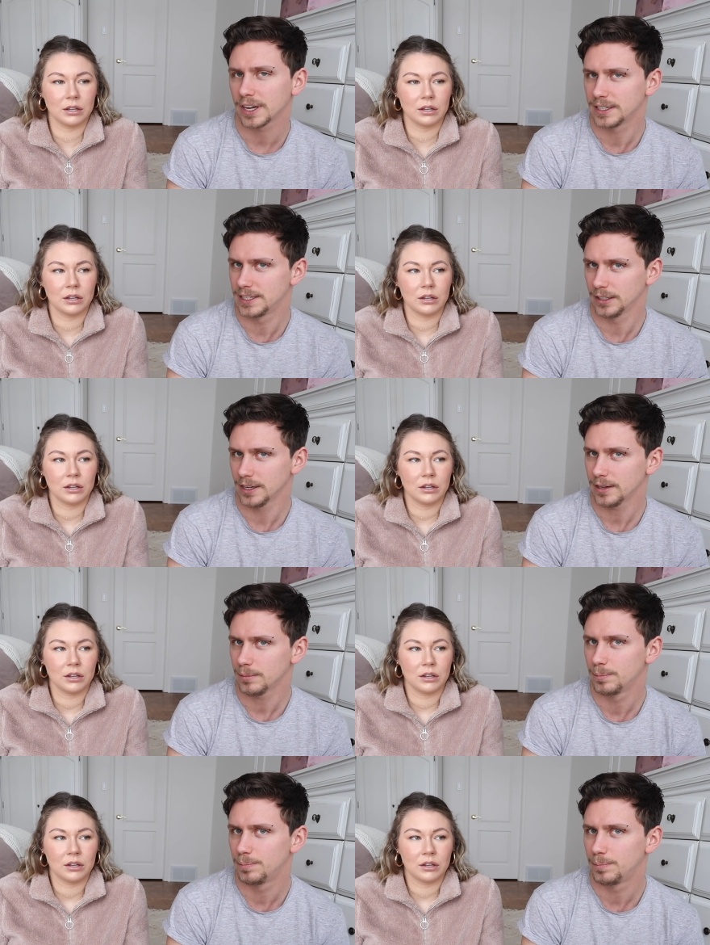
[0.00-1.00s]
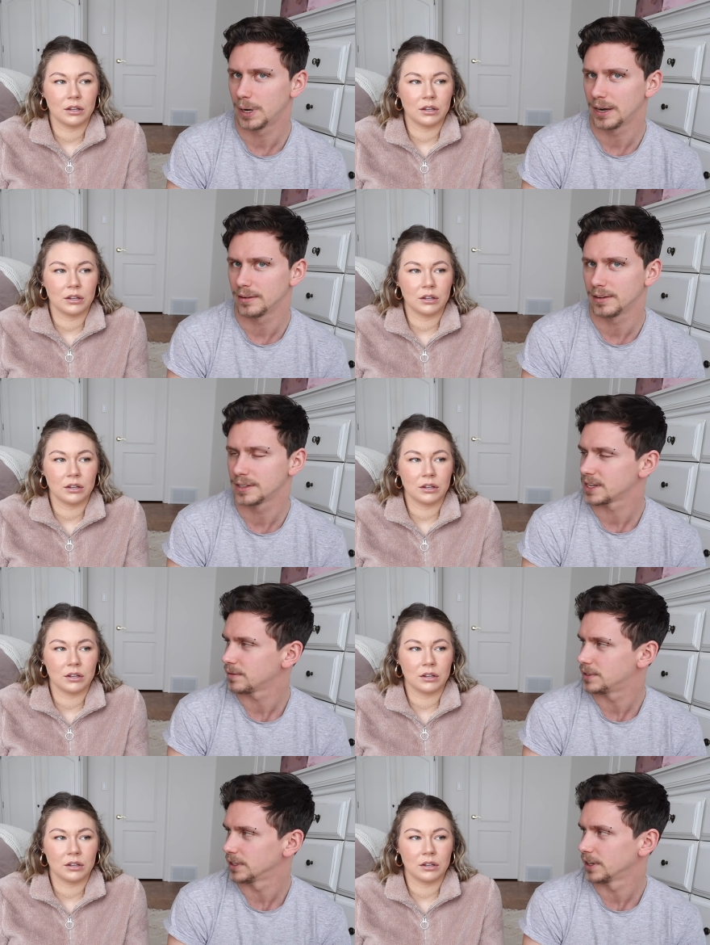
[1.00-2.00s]
Speaker 1: like Dylan, but instead
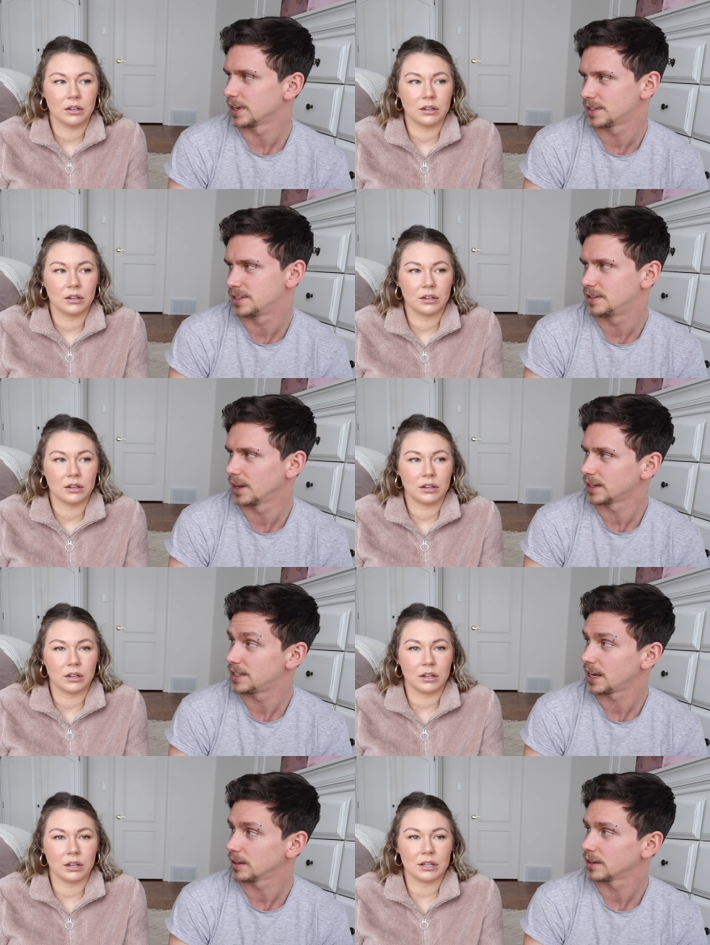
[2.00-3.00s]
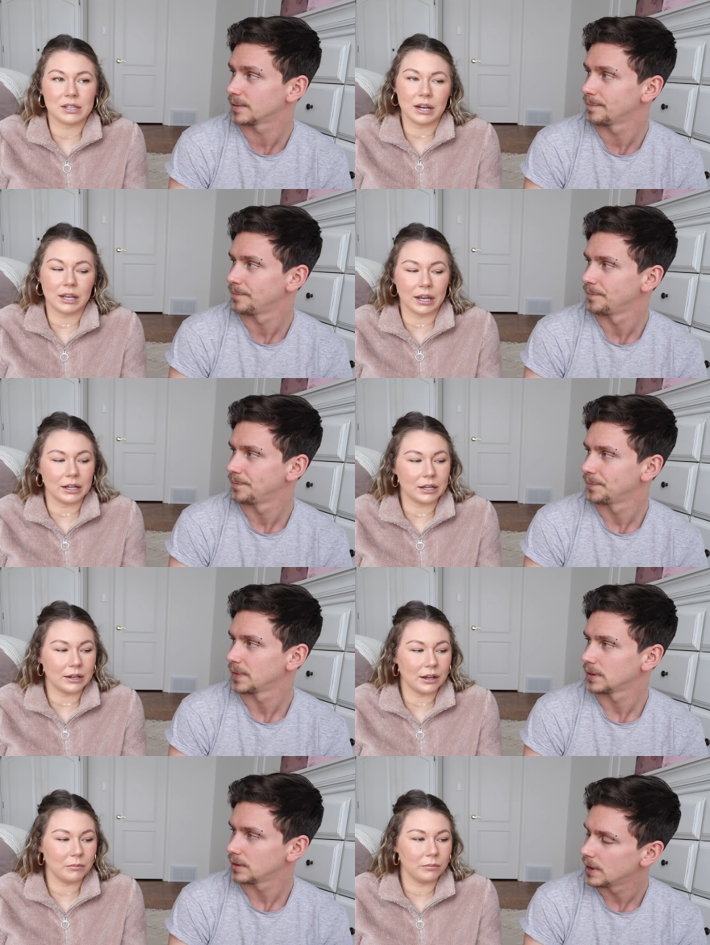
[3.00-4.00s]
of Dylan, it's like Dalen.
Speaker 2: Is that a
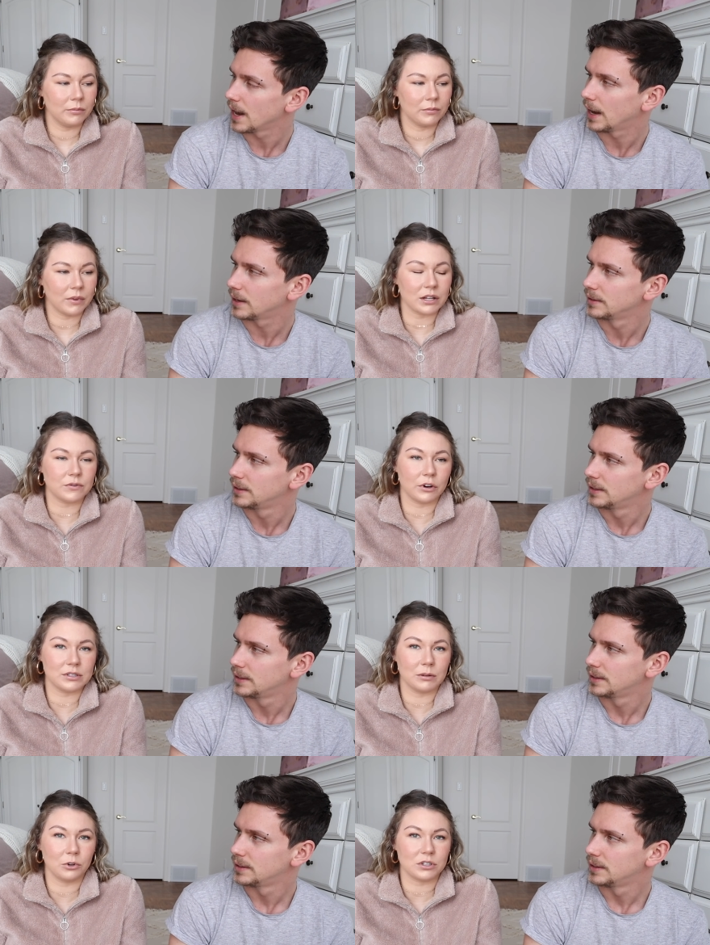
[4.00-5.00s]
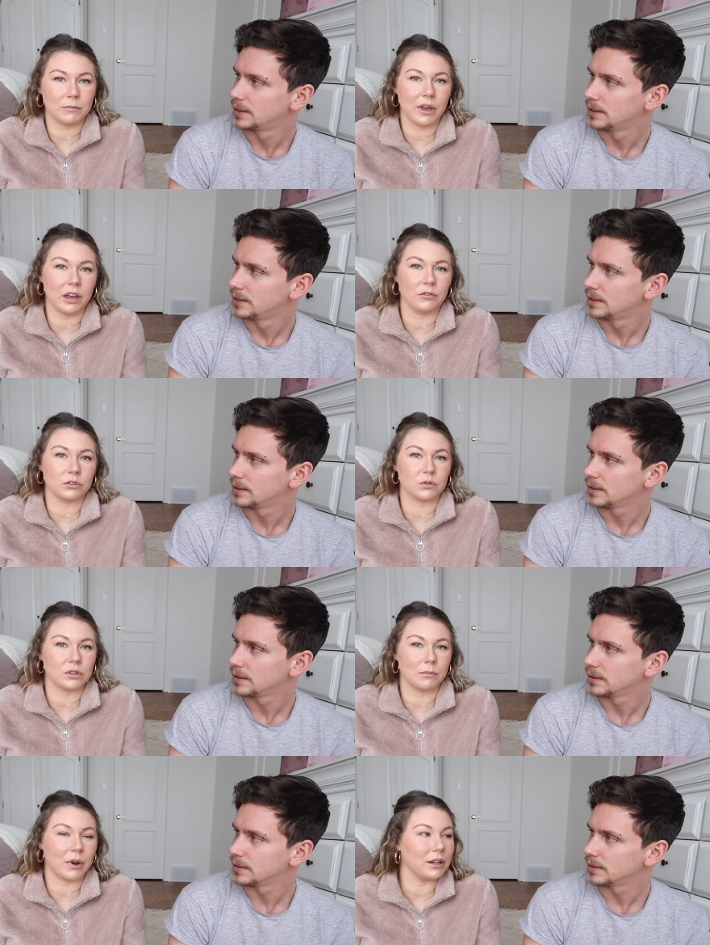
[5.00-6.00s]
Gaelic name?
Speaker 1: Yeah.
Speaker 2: That's very similar to Maeve, which
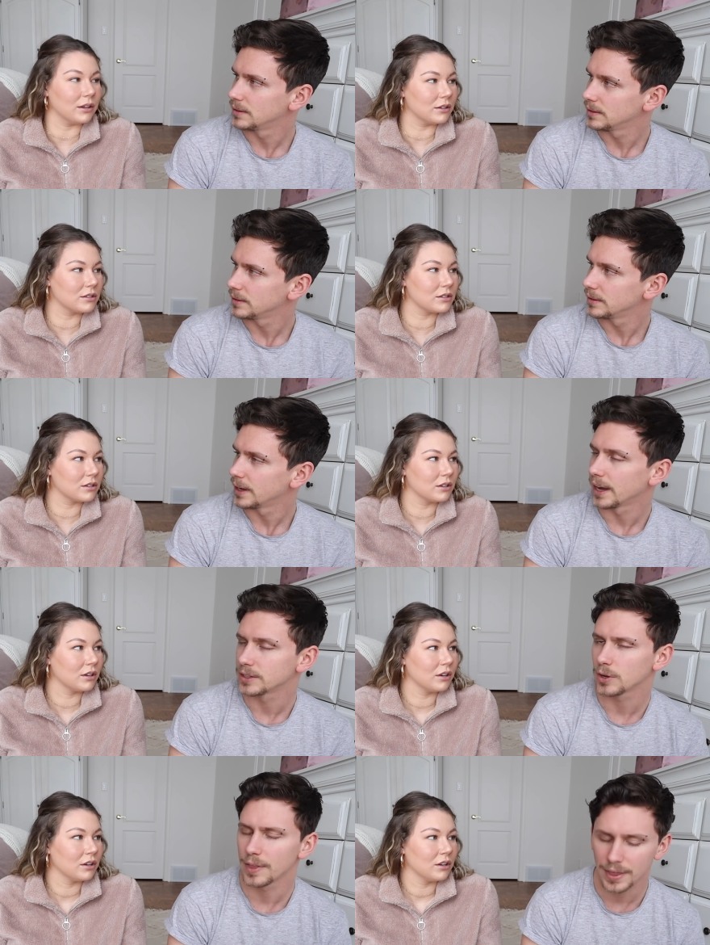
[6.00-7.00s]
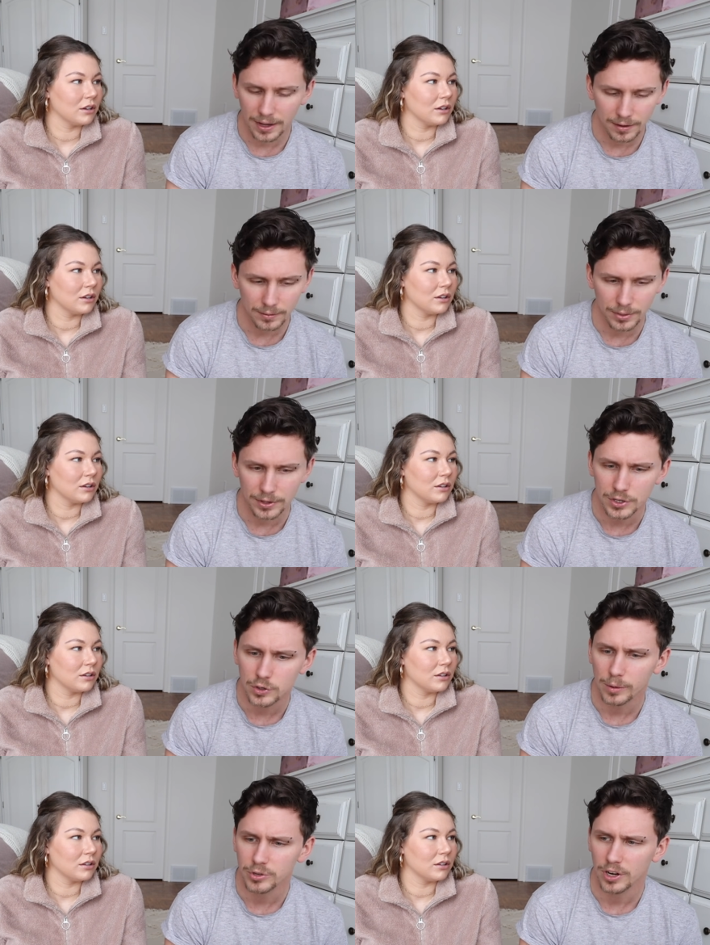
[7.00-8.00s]
was on my list.
Speaker 1: Yeah, so I think the
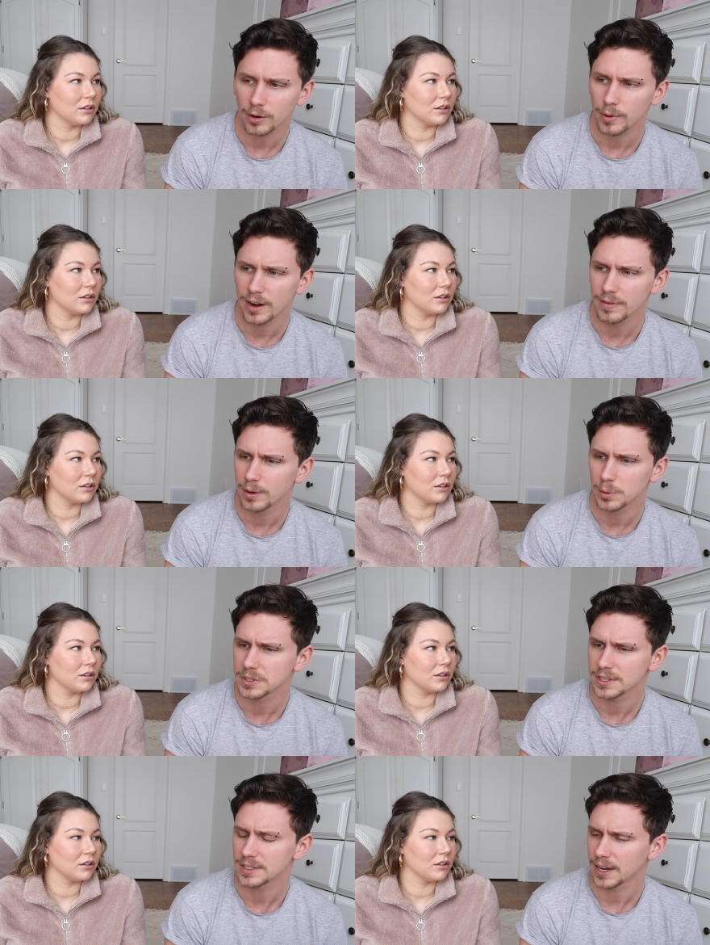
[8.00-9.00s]
description I read of it was it's